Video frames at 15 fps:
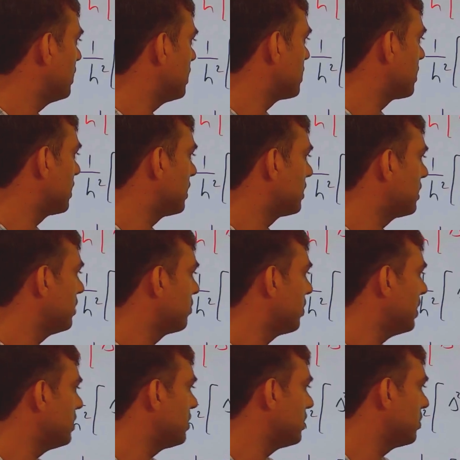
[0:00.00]
del 3
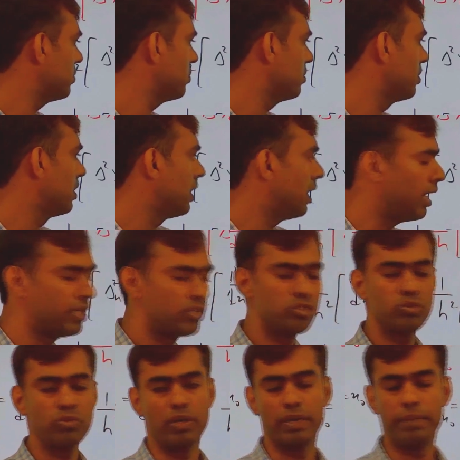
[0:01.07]
y0 and so on.